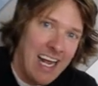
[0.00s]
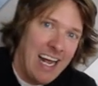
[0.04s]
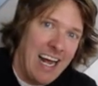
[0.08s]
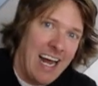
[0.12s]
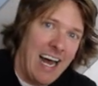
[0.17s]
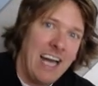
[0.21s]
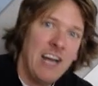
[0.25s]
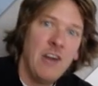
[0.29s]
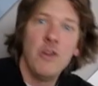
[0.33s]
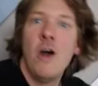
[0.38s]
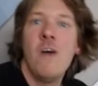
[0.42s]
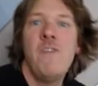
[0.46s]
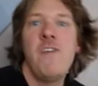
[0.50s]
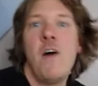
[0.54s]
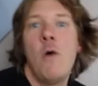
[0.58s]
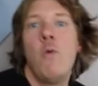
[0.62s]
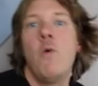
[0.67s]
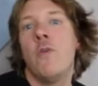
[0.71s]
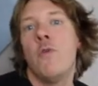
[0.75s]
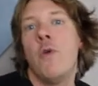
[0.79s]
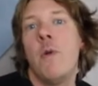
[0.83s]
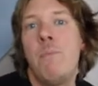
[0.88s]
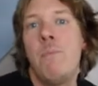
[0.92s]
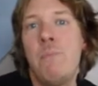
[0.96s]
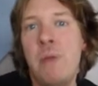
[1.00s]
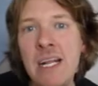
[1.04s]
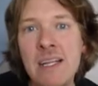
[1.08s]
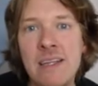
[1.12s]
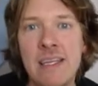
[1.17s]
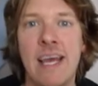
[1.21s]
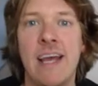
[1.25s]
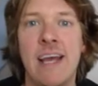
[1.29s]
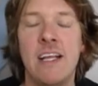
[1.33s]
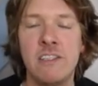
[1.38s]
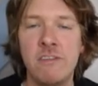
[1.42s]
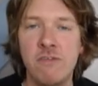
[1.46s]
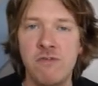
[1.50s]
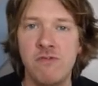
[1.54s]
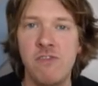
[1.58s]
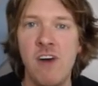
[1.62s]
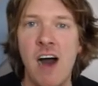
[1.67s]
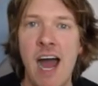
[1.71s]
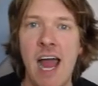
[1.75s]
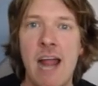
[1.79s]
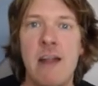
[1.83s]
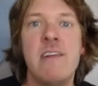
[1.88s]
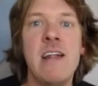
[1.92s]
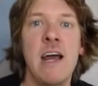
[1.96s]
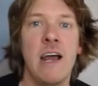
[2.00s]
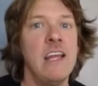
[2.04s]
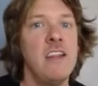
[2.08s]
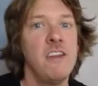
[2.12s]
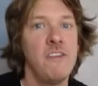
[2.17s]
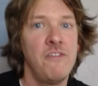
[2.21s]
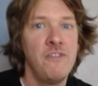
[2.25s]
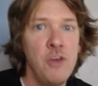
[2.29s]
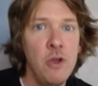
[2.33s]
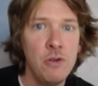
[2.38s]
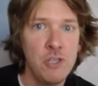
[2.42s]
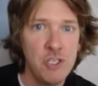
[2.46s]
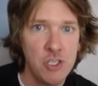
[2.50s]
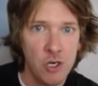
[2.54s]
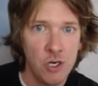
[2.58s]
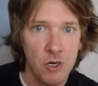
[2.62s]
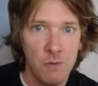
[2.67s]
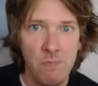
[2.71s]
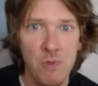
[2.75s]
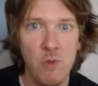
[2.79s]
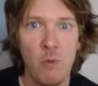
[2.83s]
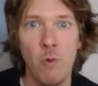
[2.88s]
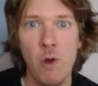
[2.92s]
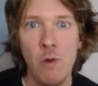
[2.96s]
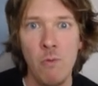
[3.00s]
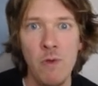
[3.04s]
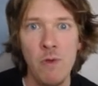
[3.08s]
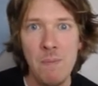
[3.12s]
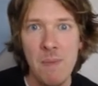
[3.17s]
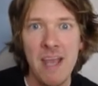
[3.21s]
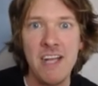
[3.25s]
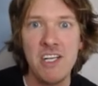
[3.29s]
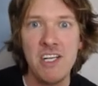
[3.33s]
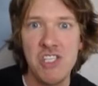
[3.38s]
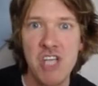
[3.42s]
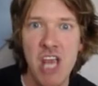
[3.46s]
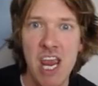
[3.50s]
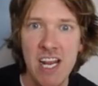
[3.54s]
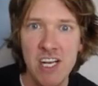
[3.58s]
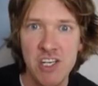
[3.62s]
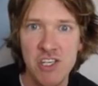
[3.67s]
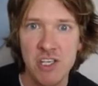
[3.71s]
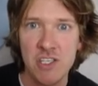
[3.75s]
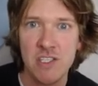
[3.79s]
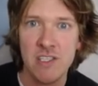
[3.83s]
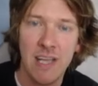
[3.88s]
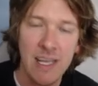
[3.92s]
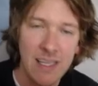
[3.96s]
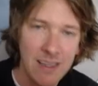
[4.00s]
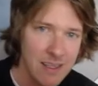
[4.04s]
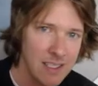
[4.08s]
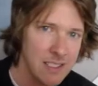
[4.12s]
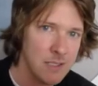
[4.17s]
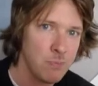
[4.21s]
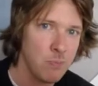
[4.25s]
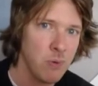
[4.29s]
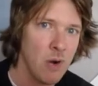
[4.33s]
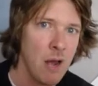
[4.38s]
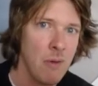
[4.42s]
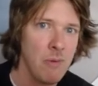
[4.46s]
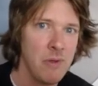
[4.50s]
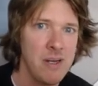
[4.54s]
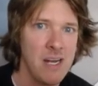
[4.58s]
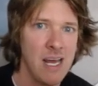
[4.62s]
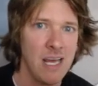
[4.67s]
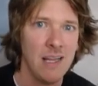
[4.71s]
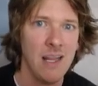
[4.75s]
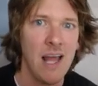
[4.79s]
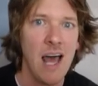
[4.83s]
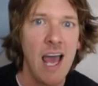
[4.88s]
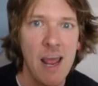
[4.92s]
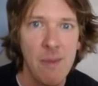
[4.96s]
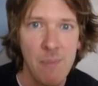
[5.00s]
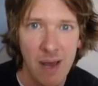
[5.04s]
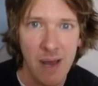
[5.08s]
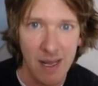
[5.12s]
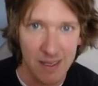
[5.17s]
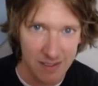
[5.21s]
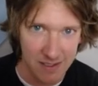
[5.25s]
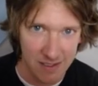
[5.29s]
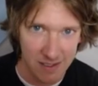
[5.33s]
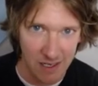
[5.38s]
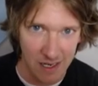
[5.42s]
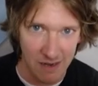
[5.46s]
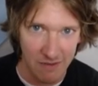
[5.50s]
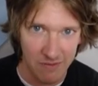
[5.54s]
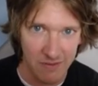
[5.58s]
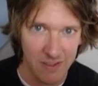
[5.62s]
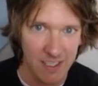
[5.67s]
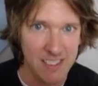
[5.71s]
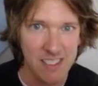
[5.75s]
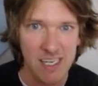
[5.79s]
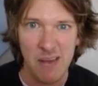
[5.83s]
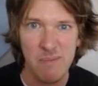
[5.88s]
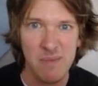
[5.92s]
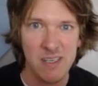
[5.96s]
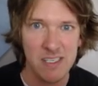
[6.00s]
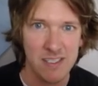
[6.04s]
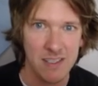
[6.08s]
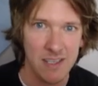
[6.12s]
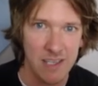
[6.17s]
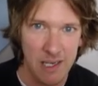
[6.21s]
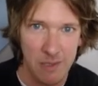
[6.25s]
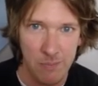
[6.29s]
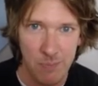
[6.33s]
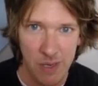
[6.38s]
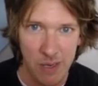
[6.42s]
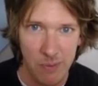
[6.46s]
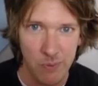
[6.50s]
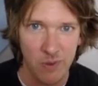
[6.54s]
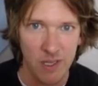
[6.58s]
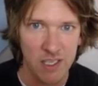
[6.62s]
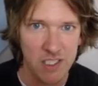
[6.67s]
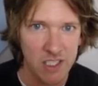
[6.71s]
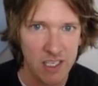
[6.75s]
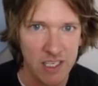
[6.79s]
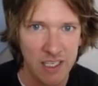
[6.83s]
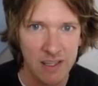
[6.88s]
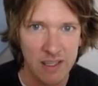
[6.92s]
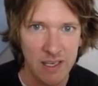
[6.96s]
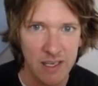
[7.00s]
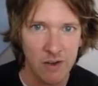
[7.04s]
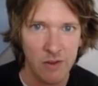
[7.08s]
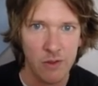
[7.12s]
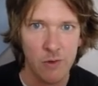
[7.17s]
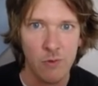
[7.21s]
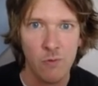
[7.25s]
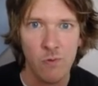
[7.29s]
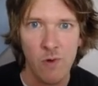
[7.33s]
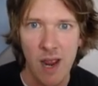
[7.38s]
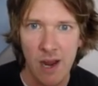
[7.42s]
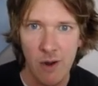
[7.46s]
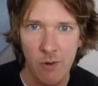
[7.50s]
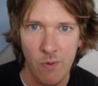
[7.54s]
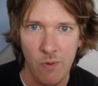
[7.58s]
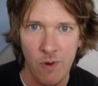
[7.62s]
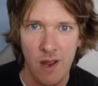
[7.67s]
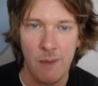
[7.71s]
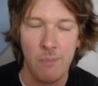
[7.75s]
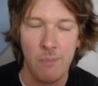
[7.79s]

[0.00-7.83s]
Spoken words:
I don't know if I want to repeat that. It's fine. Now, in the future, when we make changes, let's probably not lie about stuff. Let's not mislead people. Let's get there the right way.